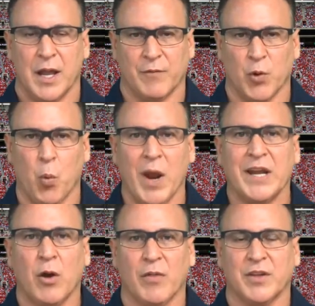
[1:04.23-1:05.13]
if you're
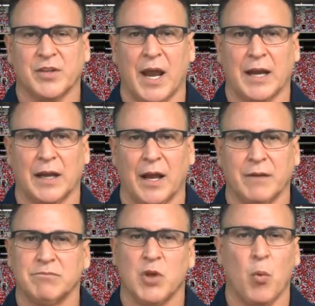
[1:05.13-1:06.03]
waiting on the
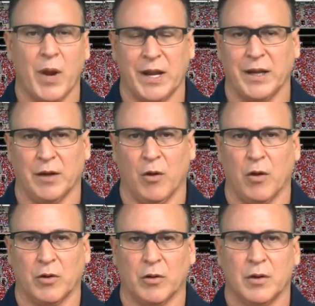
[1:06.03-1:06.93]
sideline, don't wait any
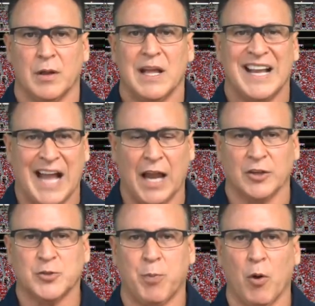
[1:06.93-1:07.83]
longer.
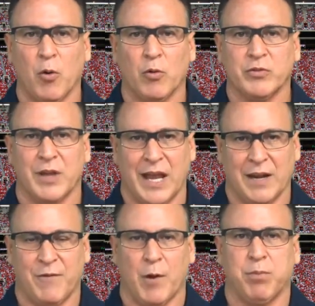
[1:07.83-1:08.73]
College bowls,
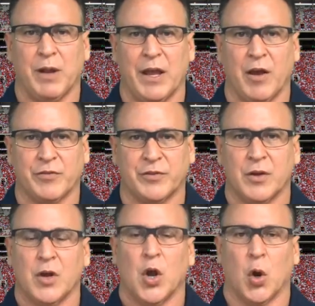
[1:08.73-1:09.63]
NFL playoffs
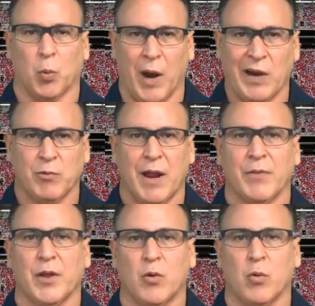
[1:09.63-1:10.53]
are right
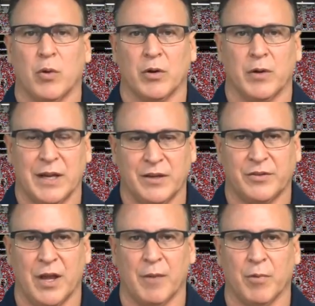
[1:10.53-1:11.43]
around the corner in
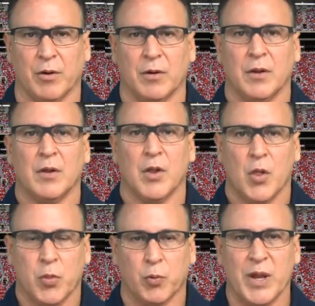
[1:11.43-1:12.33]
December.
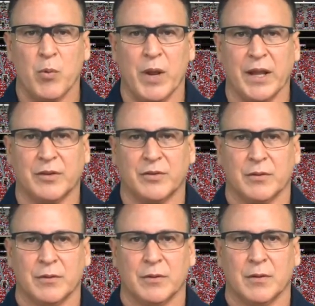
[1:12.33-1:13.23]
Three weeks,
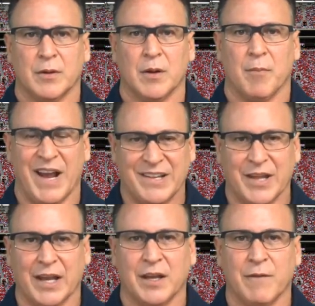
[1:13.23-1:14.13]
my
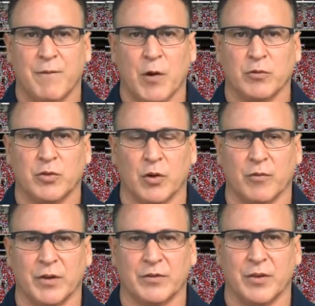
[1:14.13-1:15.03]
executive phone
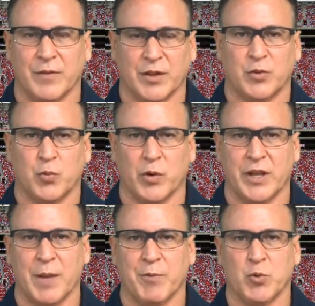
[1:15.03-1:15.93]
service, this is where
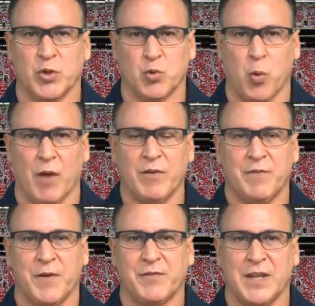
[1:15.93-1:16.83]
you get between 12 and
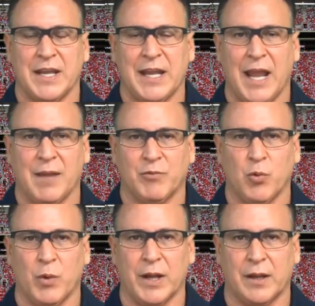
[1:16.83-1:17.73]
15 games a
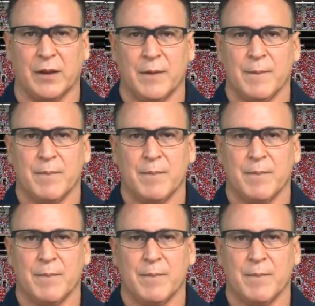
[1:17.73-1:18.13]
week,